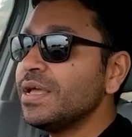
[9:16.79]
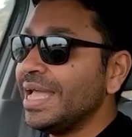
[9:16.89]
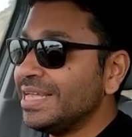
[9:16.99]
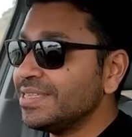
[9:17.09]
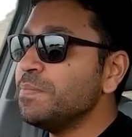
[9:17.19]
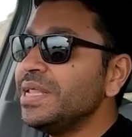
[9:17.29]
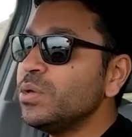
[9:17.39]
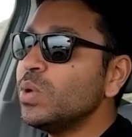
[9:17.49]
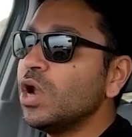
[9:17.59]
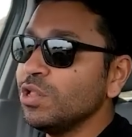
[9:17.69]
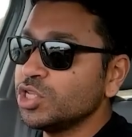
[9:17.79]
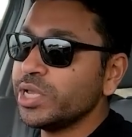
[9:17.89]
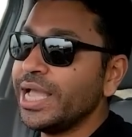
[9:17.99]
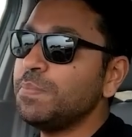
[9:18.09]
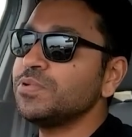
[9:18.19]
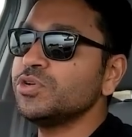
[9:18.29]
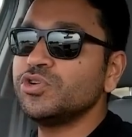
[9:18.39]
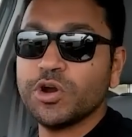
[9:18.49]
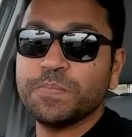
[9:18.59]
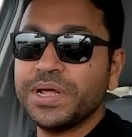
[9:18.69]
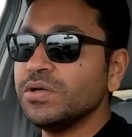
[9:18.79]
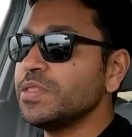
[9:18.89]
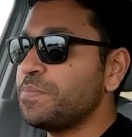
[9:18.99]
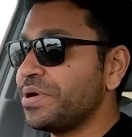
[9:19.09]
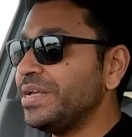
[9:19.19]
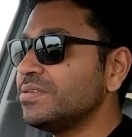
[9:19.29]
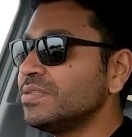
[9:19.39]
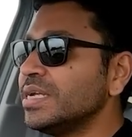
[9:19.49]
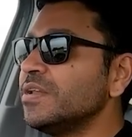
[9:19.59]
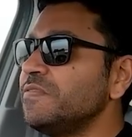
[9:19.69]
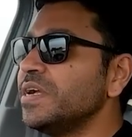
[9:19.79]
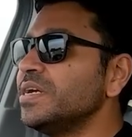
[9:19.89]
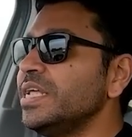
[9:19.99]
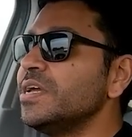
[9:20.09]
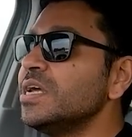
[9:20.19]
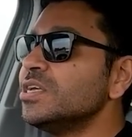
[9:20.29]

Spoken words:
Assembly will also help to drop down the prices significantly,